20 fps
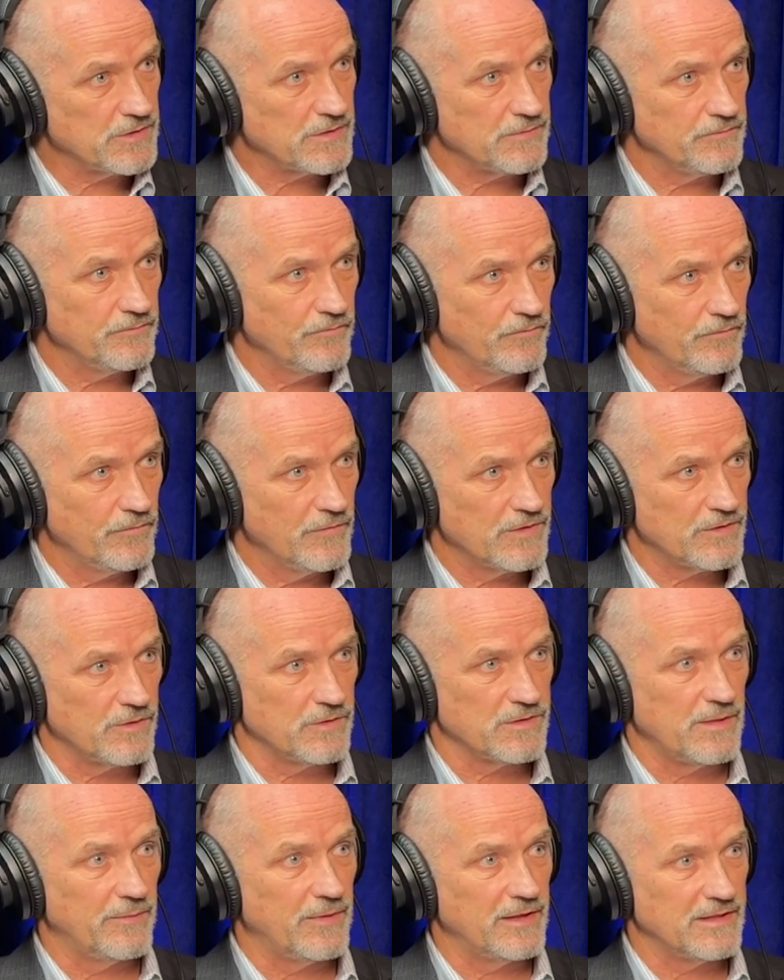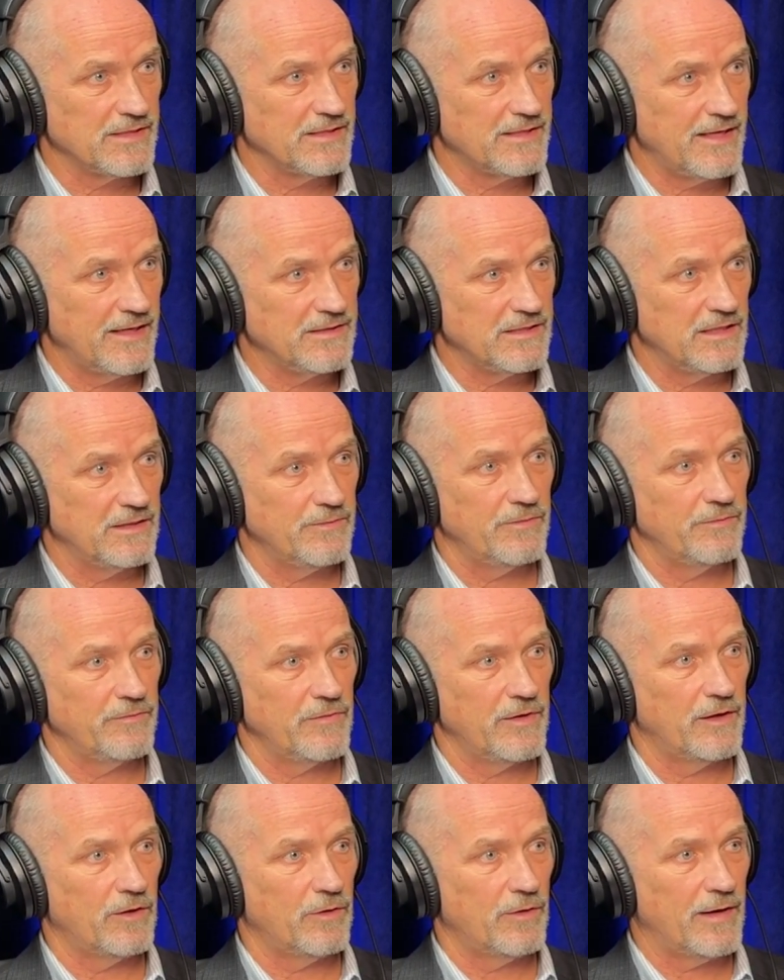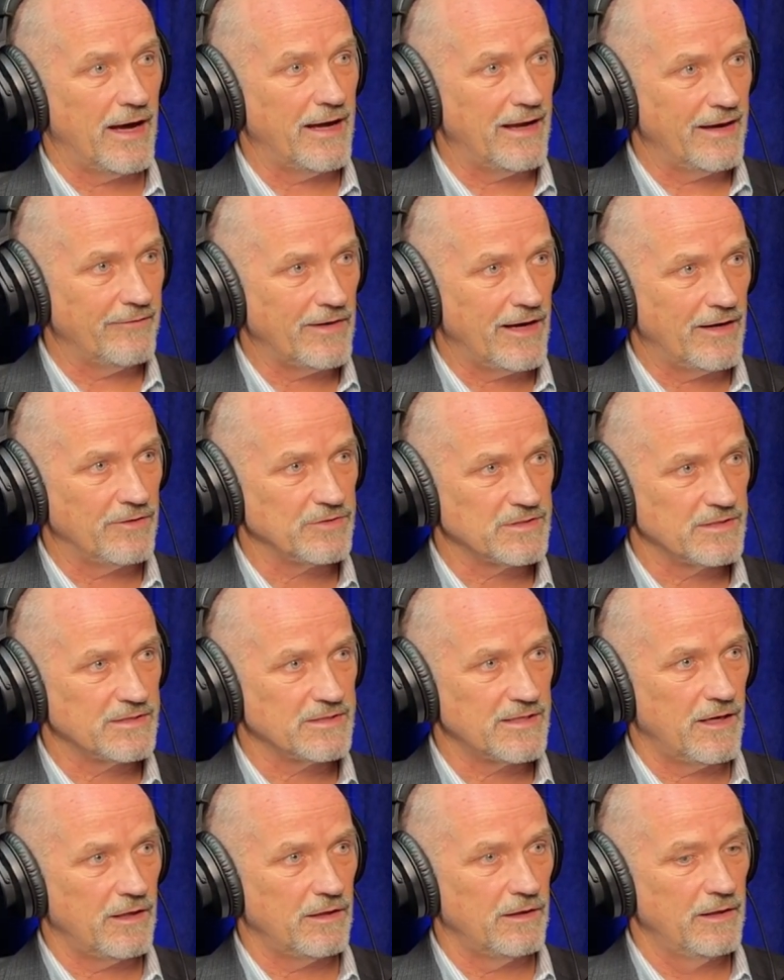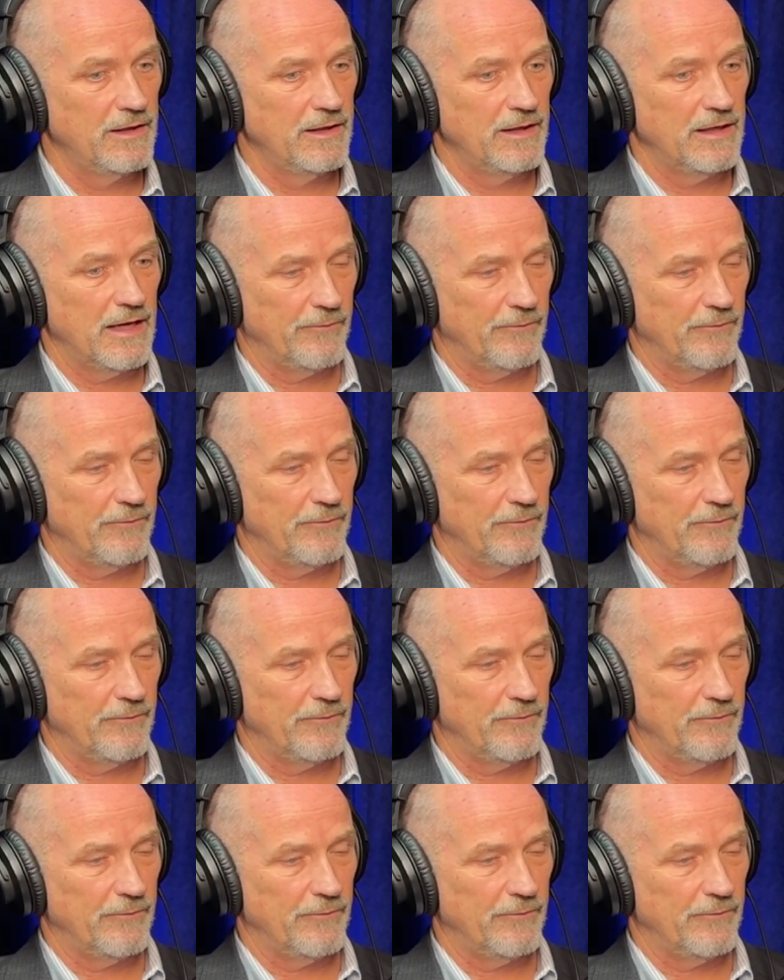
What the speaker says: loans. So if somebody says, hey, Tim, I have a house to sell.